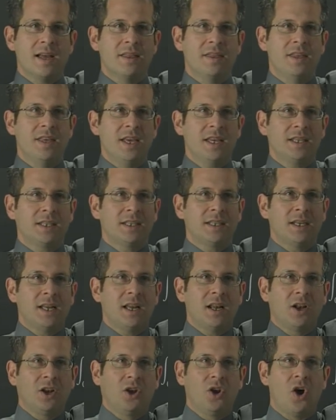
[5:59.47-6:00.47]
this
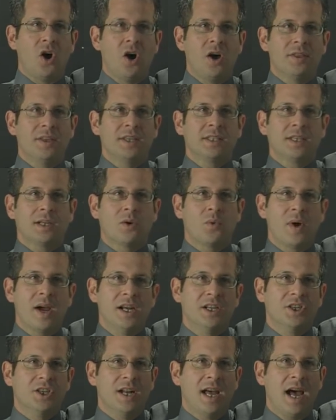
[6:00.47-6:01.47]

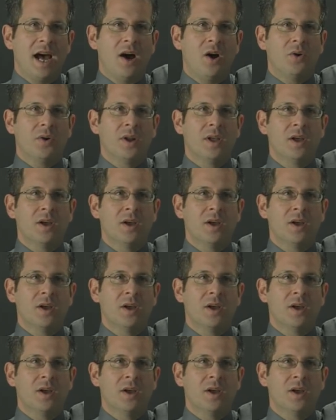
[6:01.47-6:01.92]
equation out,